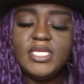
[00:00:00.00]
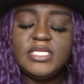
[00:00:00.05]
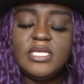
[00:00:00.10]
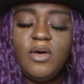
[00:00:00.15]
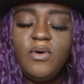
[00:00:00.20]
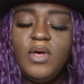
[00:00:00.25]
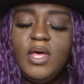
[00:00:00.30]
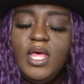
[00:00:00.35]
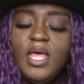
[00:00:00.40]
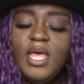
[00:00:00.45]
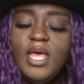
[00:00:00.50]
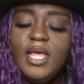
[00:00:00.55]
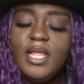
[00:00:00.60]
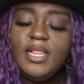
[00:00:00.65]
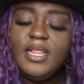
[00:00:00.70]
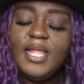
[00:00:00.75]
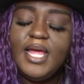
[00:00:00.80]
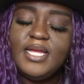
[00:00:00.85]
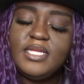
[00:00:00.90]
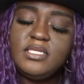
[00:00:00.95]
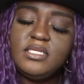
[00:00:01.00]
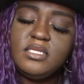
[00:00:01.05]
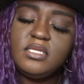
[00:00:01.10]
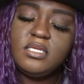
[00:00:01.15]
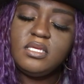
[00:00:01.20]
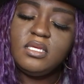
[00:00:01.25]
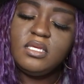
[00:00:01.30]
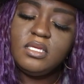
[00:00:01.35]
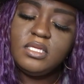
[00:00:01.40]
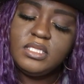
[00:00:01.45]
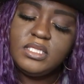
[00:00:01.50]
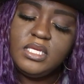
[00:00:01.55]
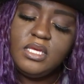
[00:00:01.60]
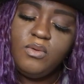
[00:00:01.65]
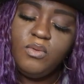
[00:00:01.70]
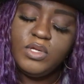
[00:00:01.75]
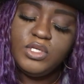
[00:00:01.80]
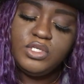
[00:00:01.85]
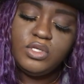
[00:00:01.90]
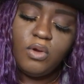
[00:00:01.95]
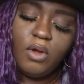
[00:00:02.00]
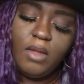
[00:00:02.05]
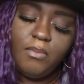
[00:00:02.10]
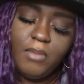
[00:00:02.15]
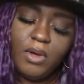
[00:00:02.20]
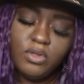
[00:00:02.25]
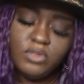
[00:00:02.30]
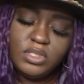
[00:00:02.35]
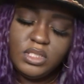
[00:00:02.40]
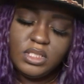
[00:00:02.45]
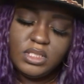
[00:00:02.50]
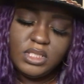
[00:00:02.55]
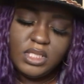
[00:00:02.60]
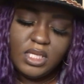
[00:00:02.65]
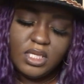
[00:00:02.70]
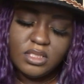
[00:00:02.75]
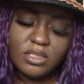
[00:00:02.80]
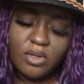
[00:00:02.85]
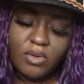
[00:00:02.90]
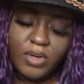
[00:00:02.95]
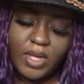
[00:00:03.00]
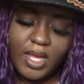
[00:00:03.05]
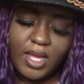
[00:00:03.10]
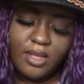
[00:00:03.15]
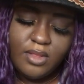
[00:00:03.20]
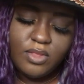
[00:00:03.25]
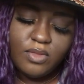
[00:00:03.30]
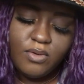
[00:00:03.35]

So let's see what your emotions is, okay?